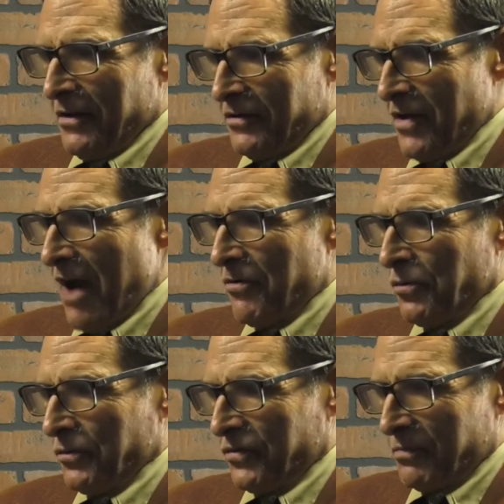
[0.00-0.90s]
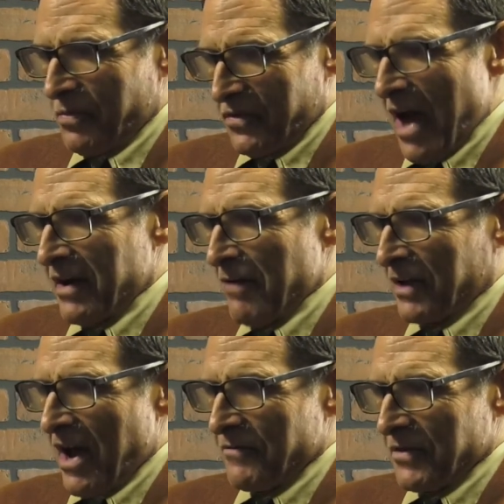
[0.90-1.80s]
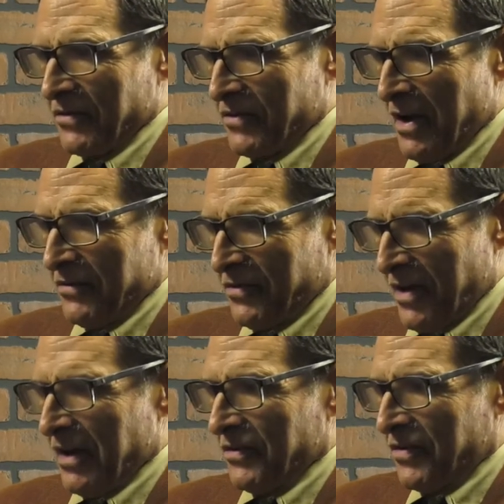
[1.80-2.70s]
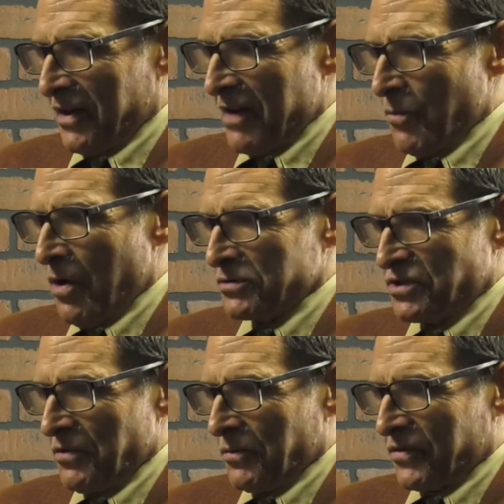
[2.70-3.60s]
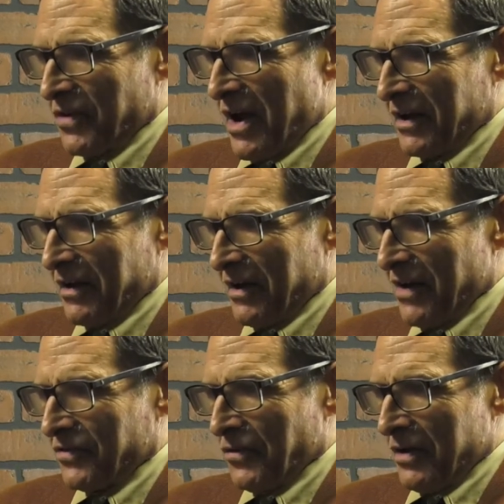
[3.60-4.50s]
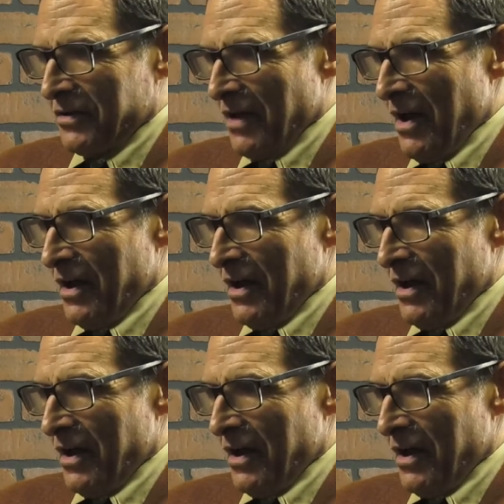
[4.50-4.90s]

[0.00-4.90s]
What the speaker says: Sarah, who started out kind of in a singing mode, she was a guest on